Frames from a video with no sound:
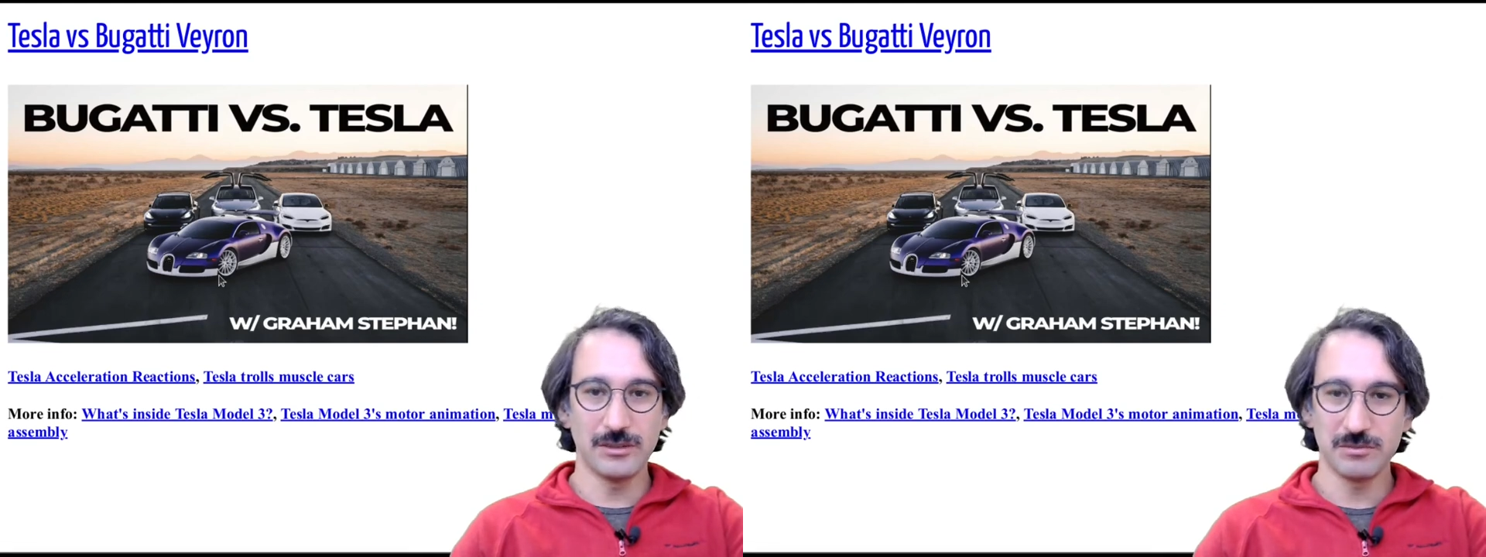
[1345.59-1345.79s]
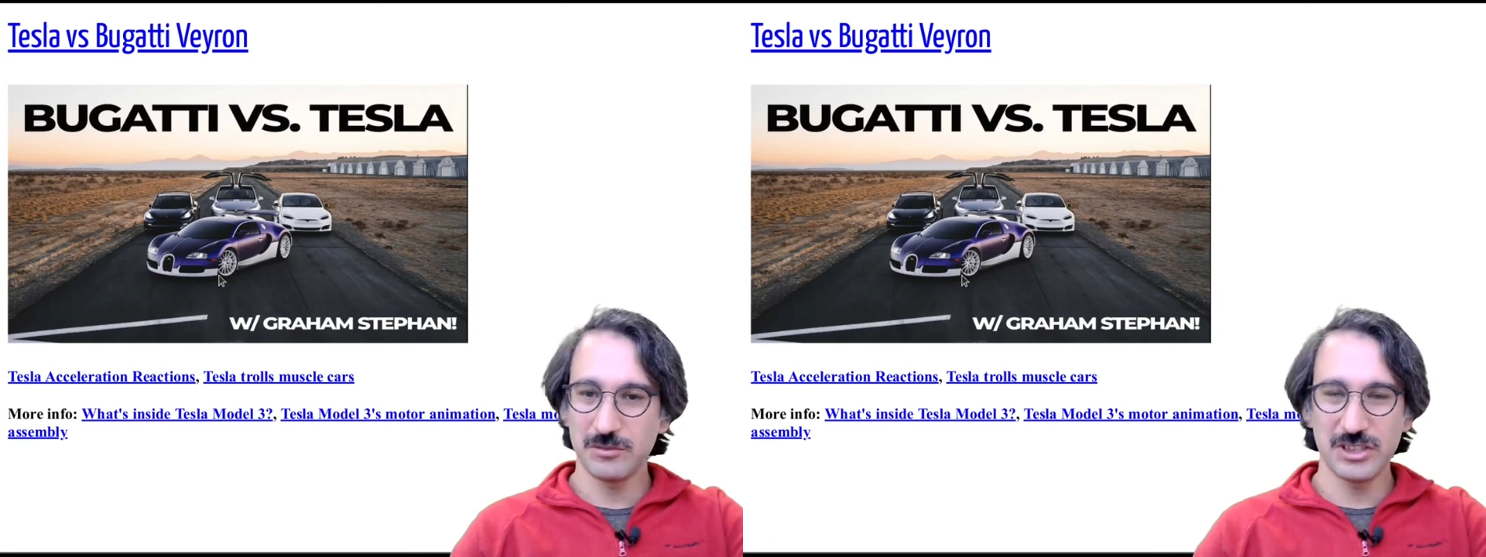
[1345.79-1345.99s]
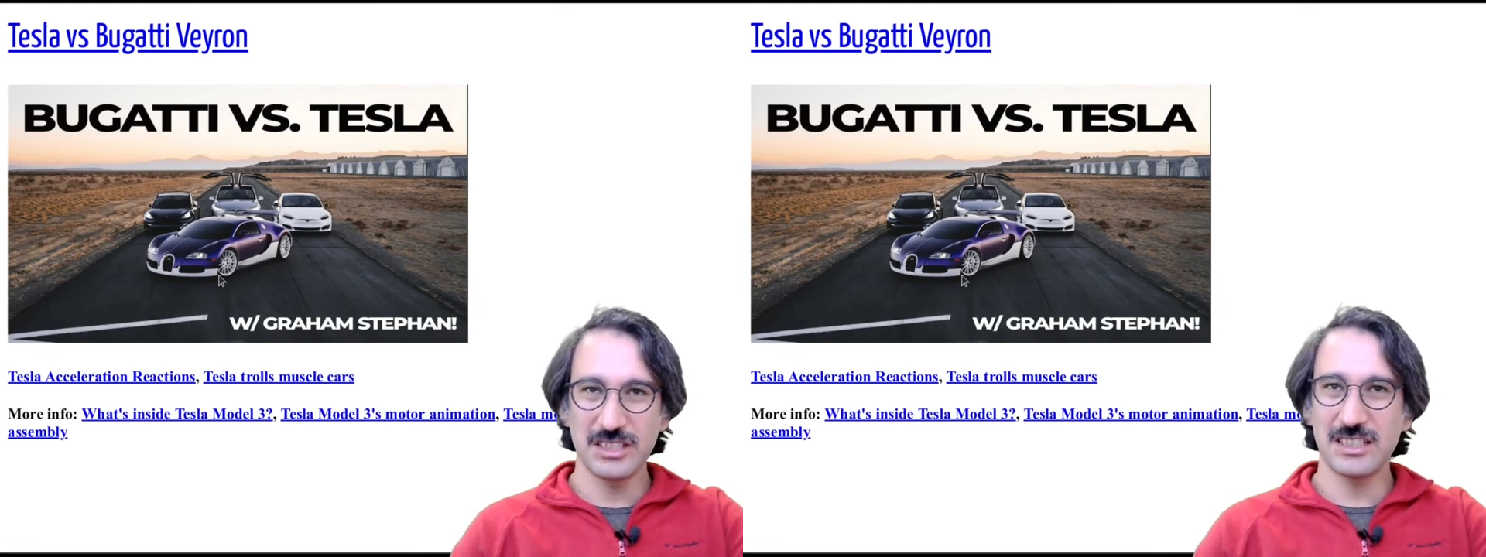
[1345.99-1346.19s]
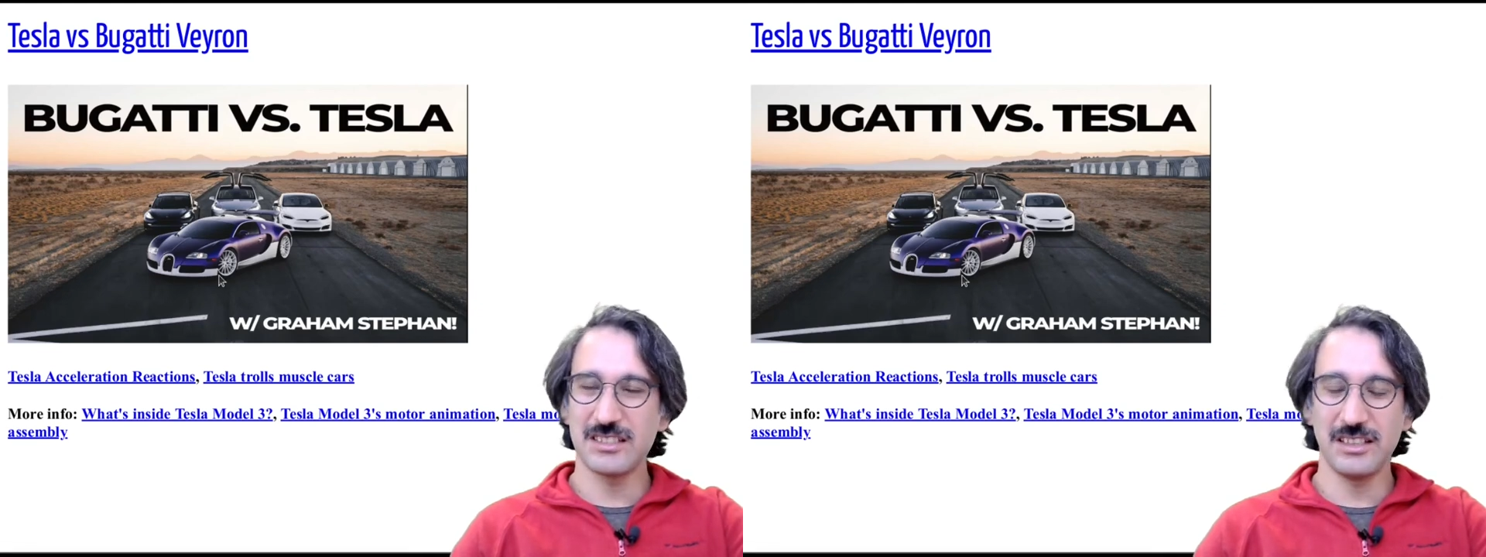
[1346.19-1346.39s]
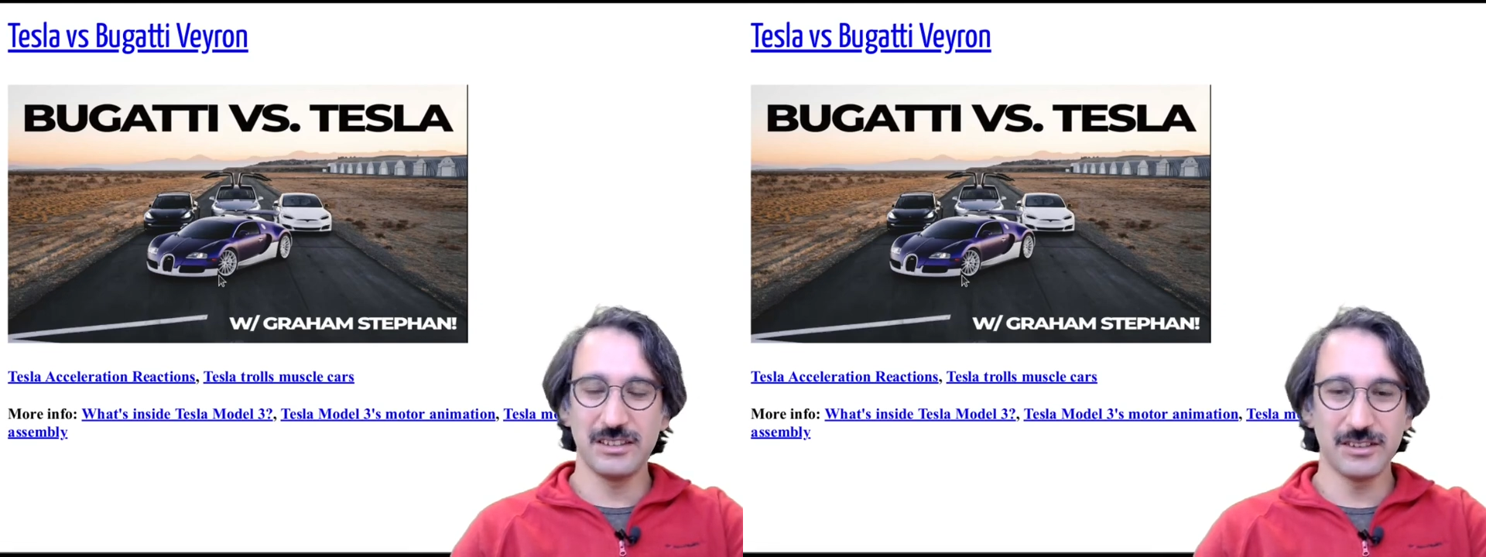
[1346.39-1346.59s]

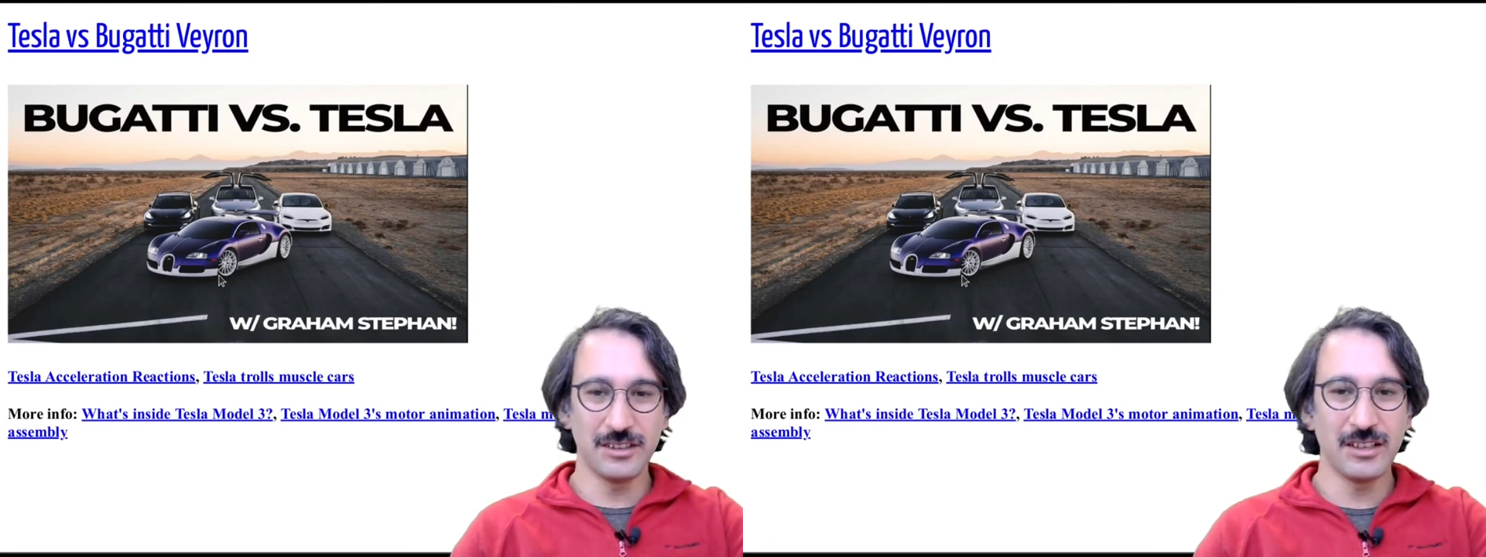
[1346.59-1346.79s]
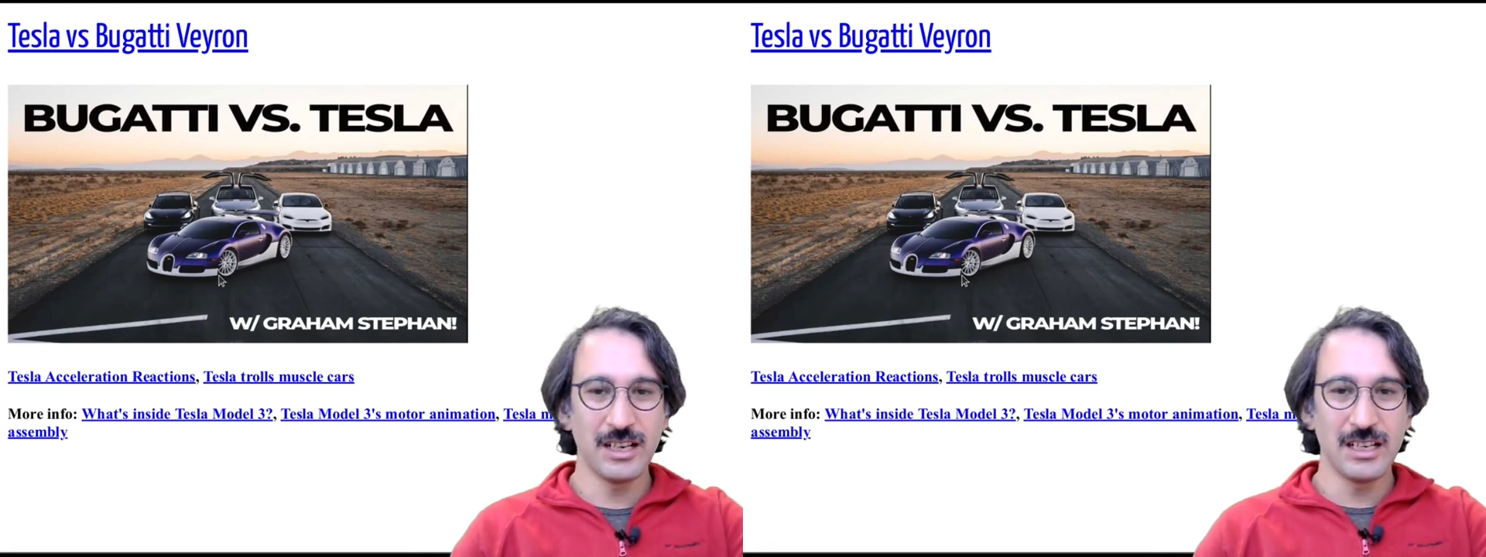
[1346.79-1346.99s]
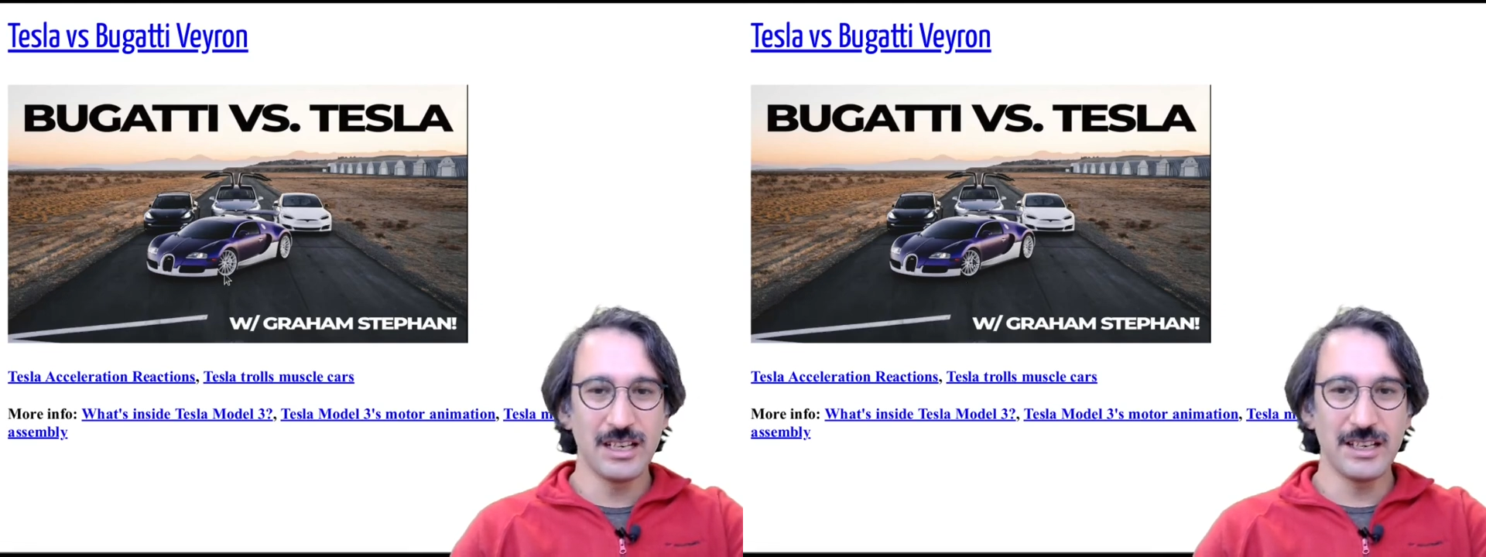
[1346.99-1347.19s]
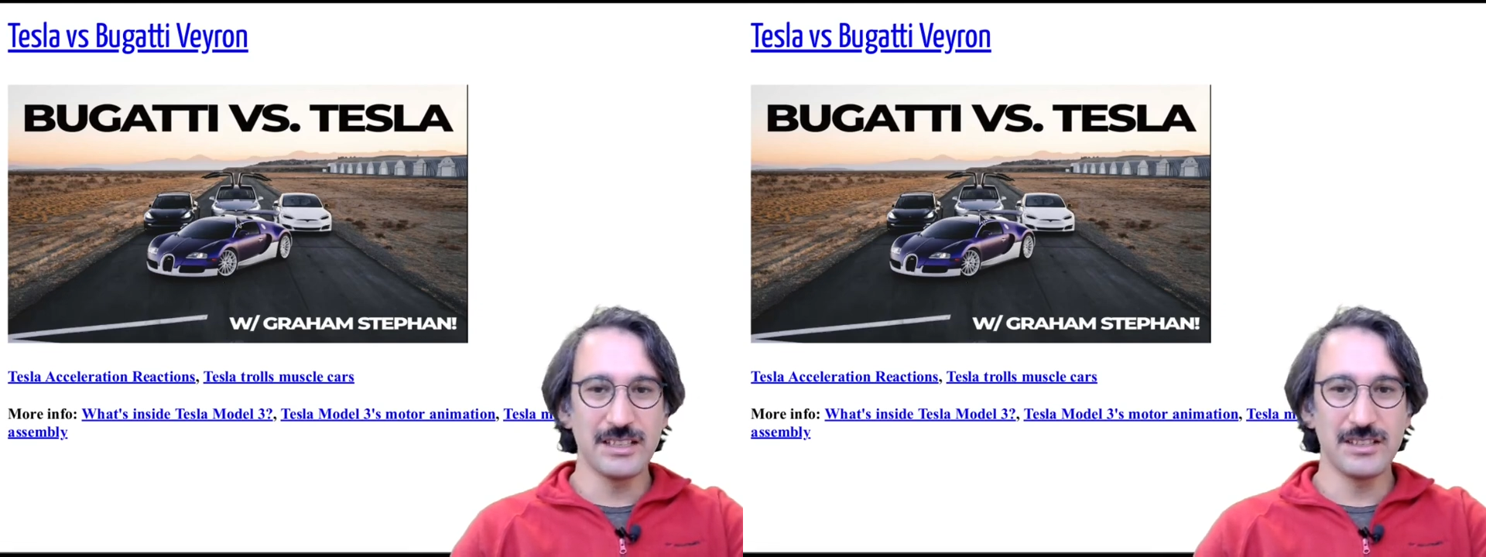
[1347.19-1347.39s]
6-liter engine